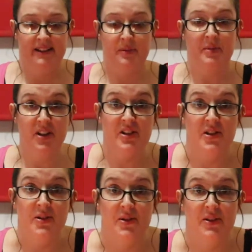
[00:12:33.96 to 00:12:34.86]
some good
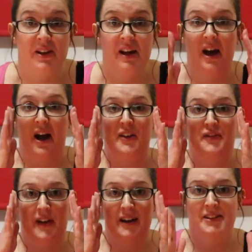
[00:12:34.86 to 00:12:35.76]
news. I
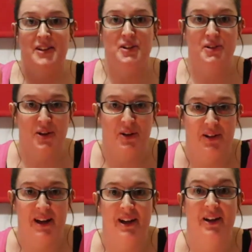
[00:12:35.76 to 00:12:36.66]
found a
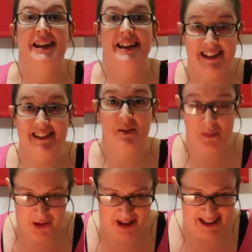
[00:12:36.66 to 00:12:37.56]
tutorial on easy
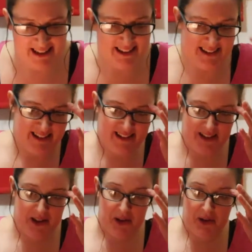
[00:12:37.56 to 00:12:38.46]
pockets.
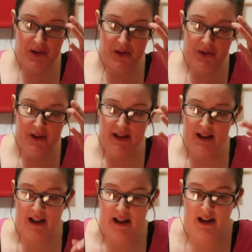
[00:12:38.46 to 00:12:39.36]
So
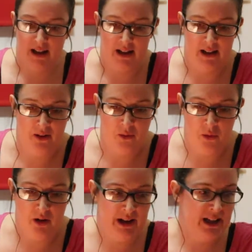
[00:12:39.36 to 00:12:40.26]

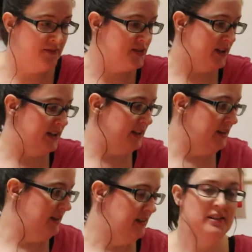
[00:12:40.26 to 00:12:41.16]
what I have
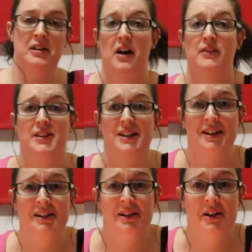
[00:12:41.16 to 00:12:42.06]
done, after
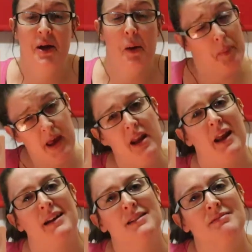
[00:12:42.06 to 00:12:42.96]

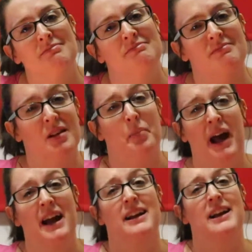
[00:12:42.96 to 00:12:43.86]
pinning the
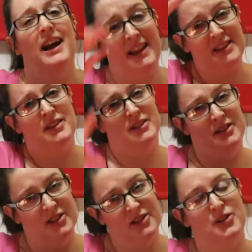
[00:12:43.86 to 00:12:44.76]
back and the
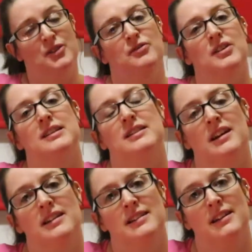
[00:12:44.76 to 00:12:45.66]
two front
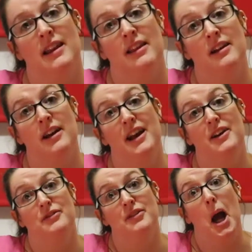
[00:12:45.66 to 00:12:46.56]
sides together, I
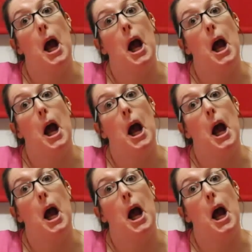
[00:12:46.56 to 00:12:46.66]
have